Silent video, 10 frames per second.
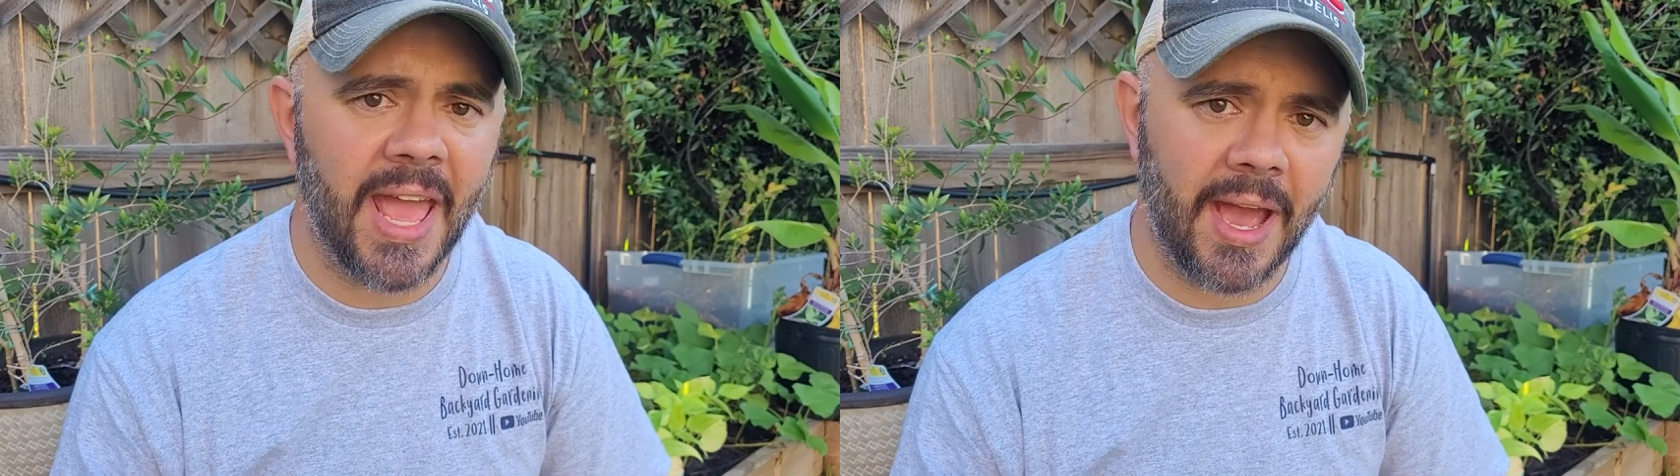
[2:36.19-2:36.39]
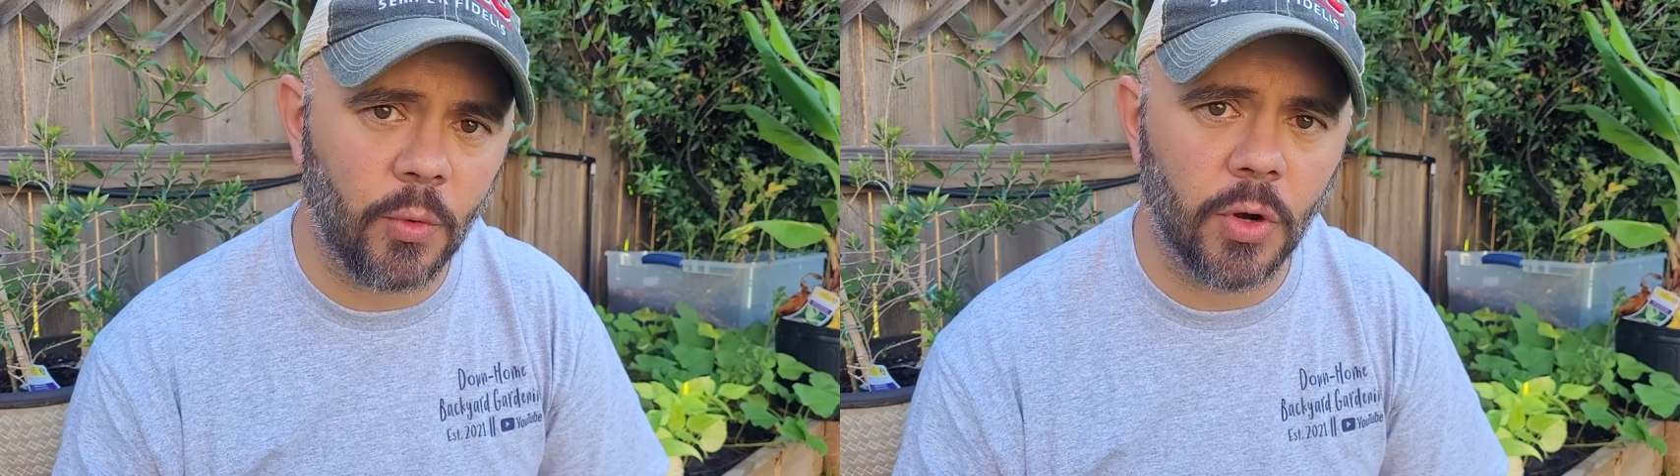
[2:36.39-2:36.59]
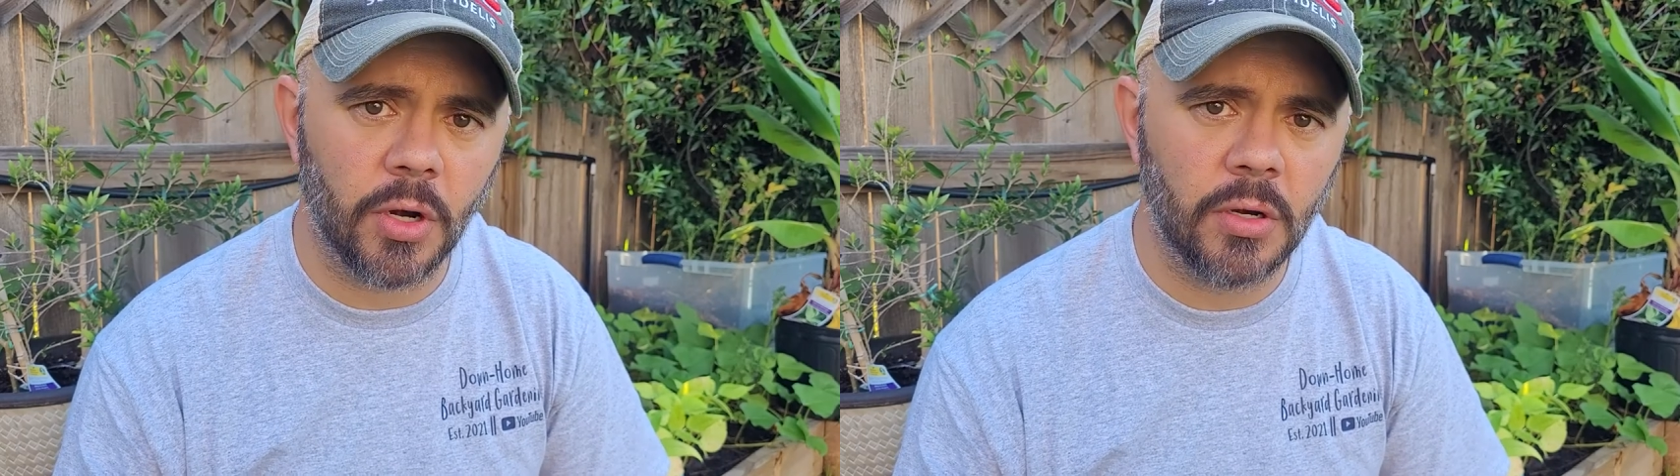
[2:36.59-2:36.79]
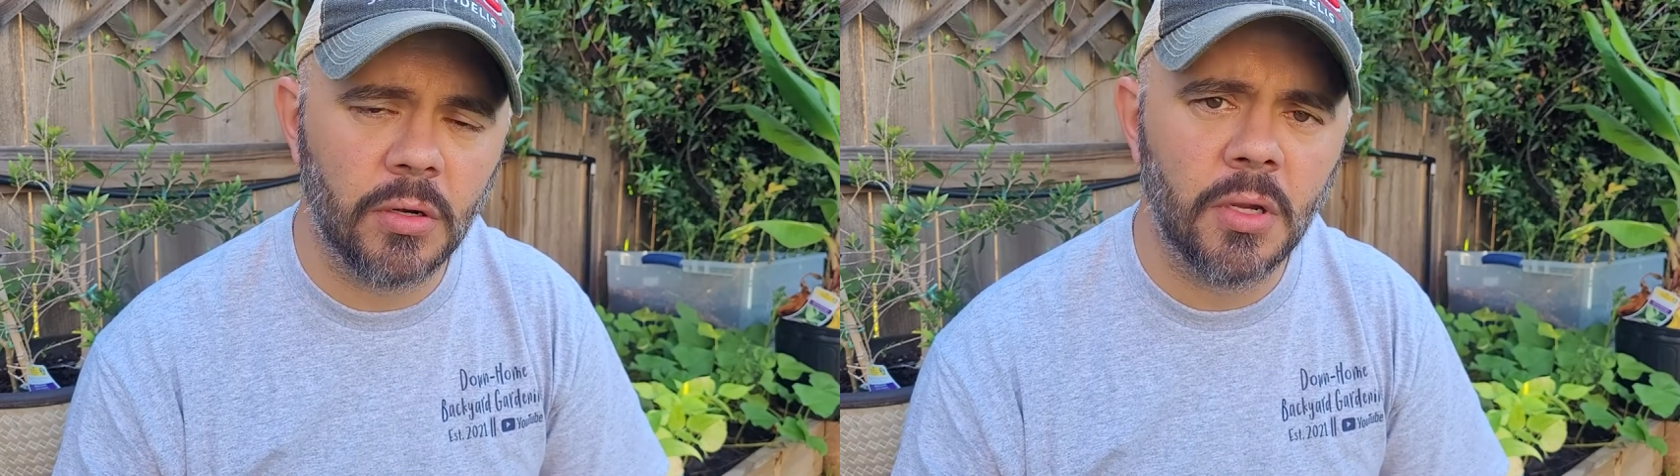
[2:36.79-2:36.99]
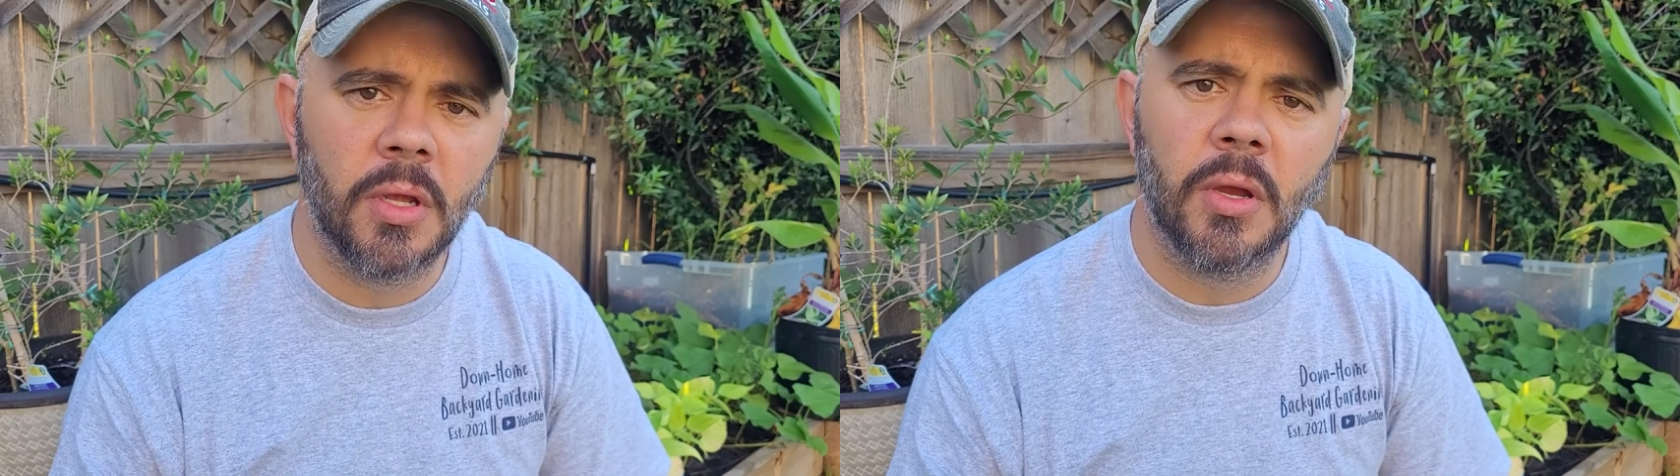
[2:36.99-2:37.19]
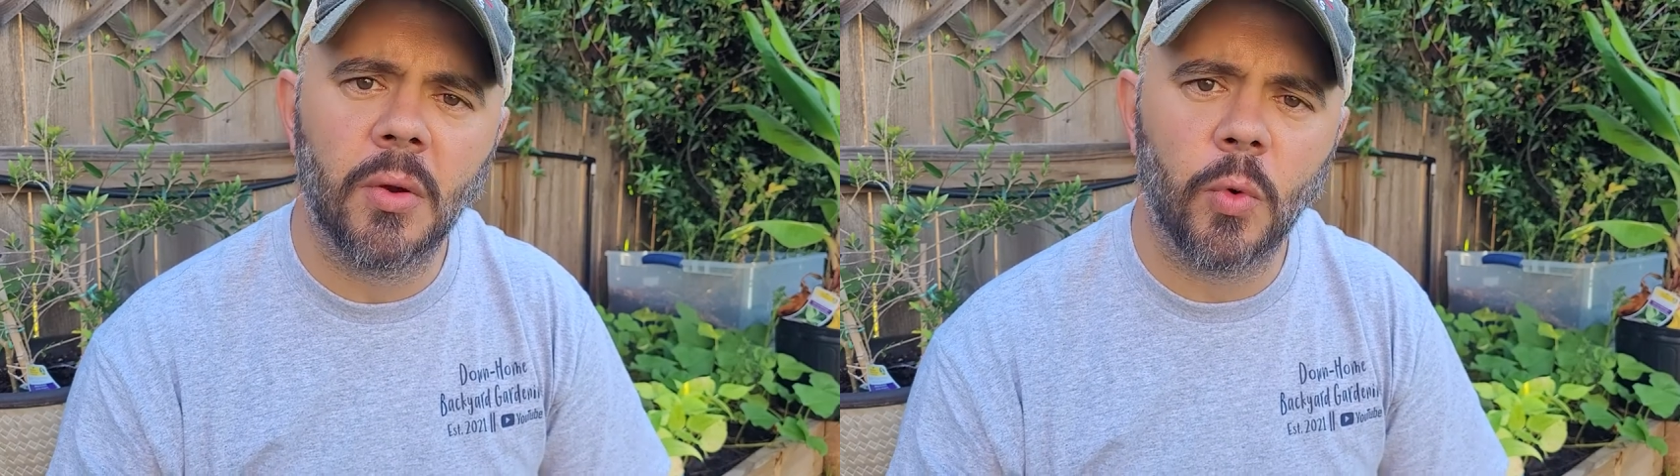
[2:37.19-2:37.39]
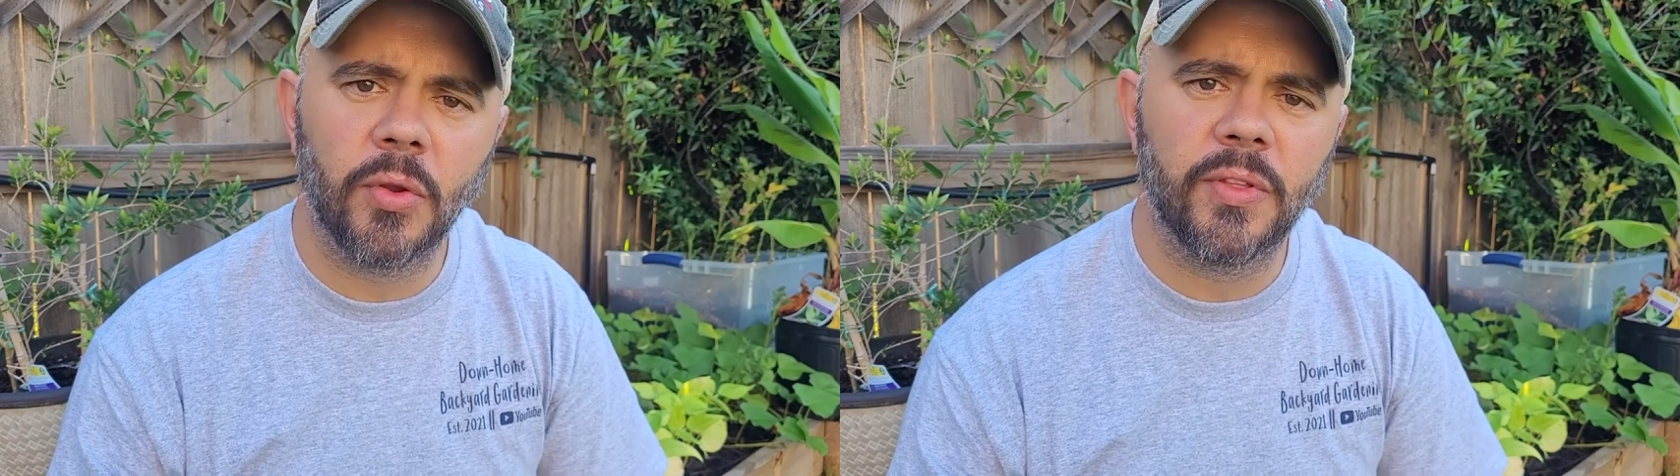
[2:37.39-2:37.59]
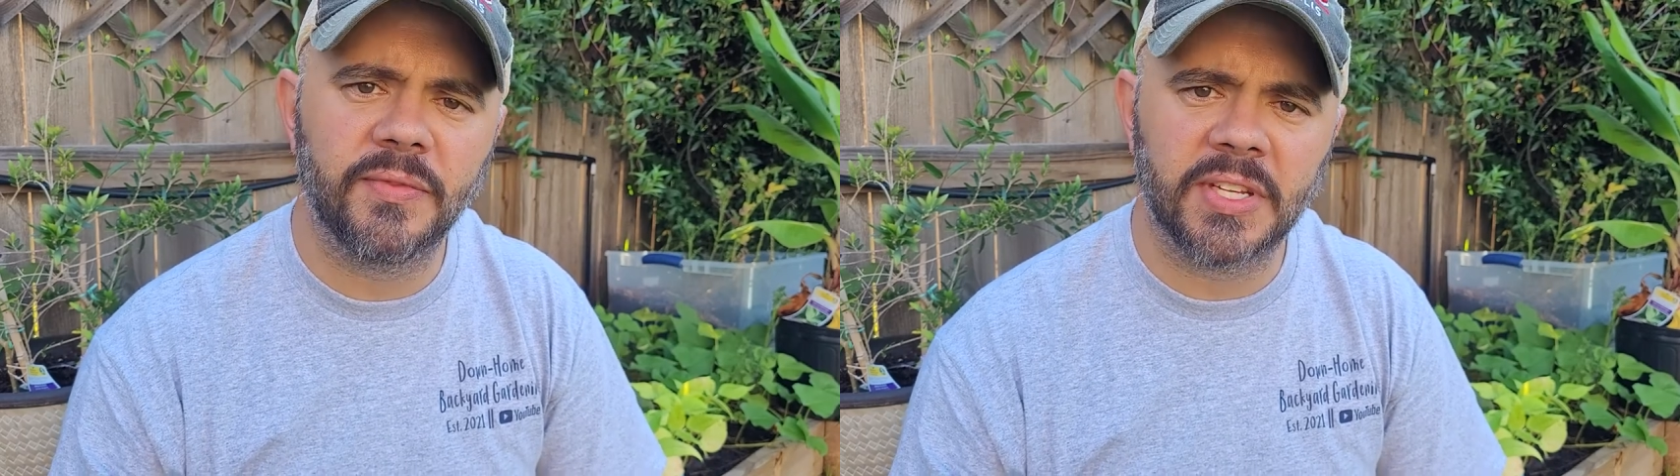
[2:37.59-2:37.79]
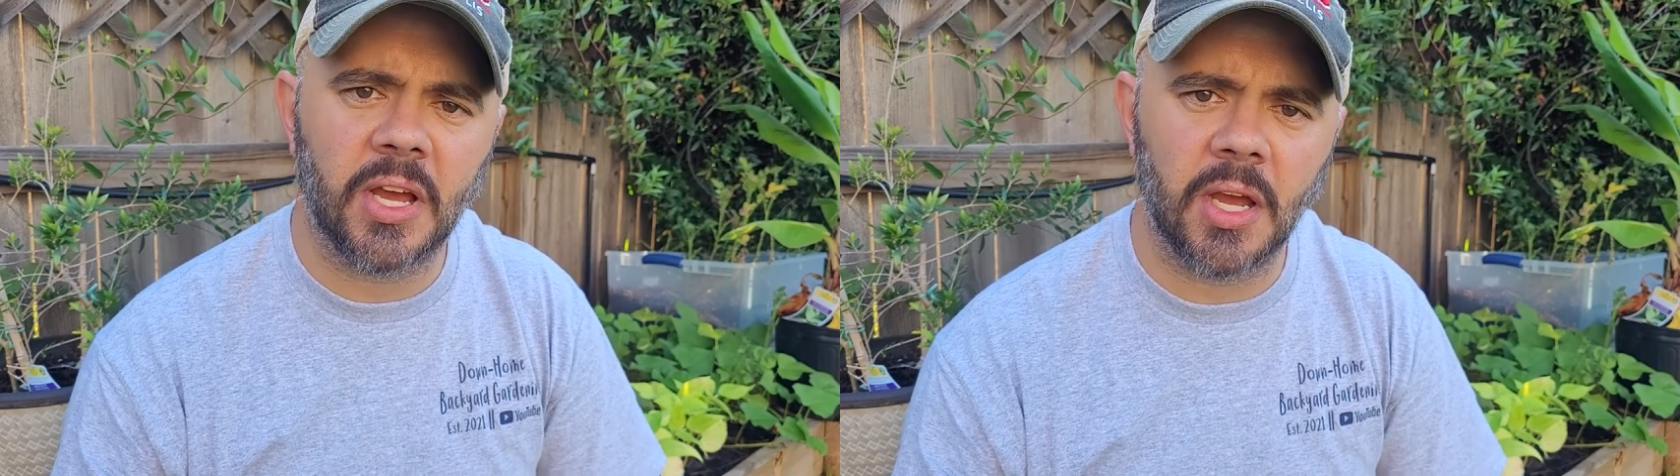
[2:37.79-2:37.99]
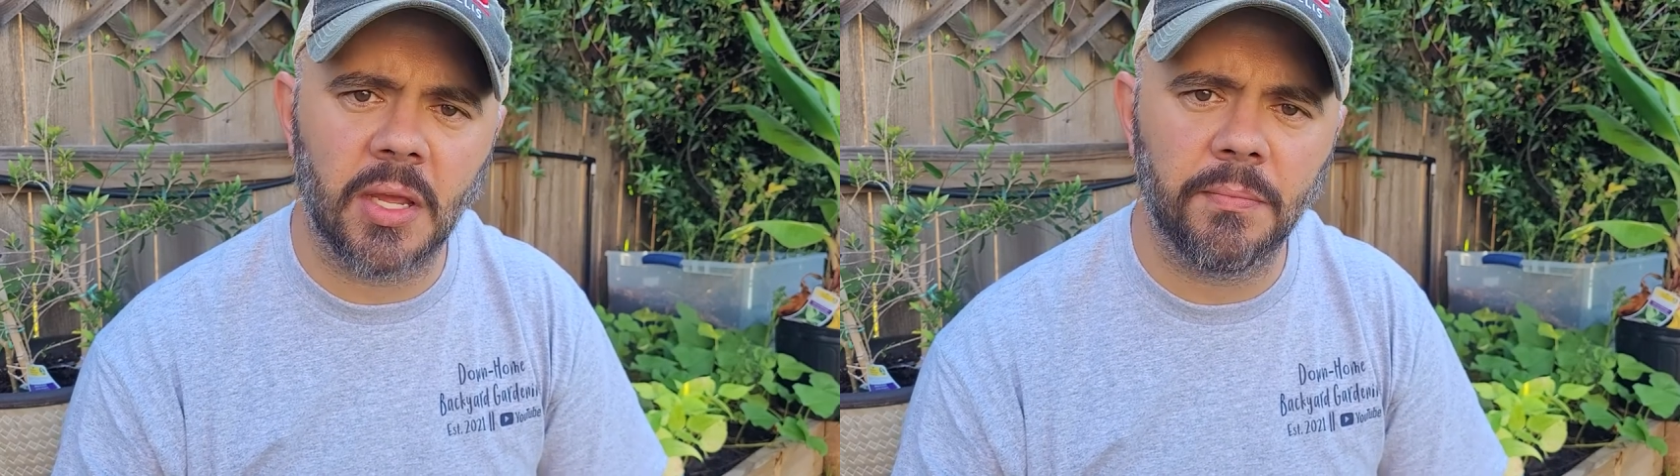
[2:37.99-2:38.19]
hour worth of
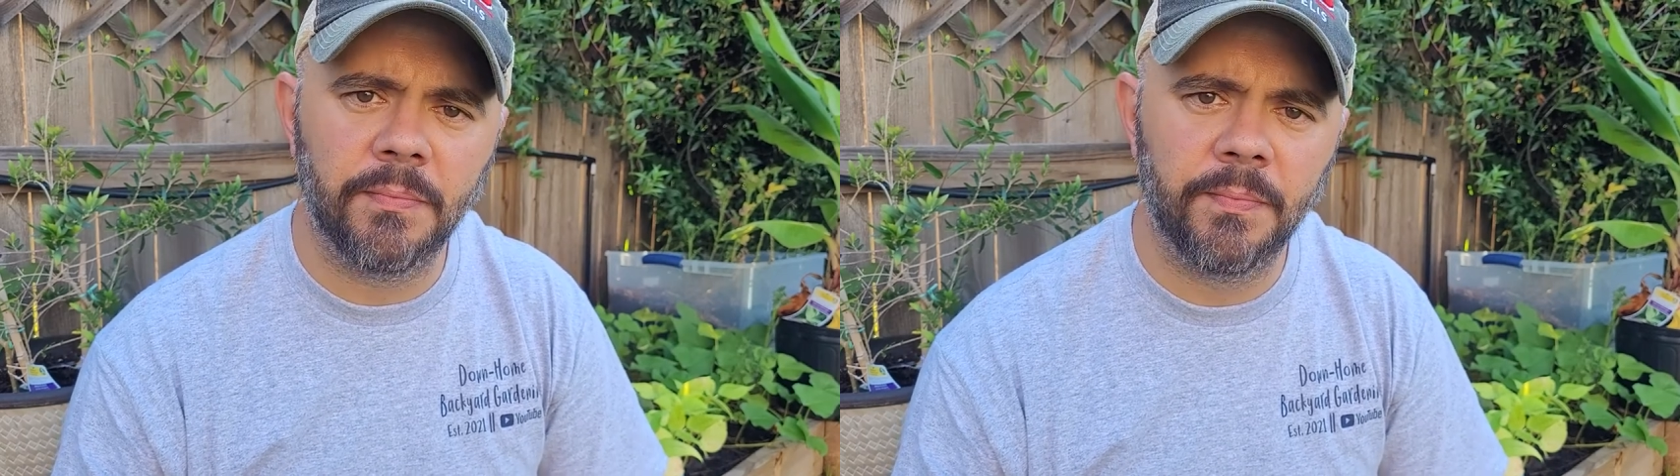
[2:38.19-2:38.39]
time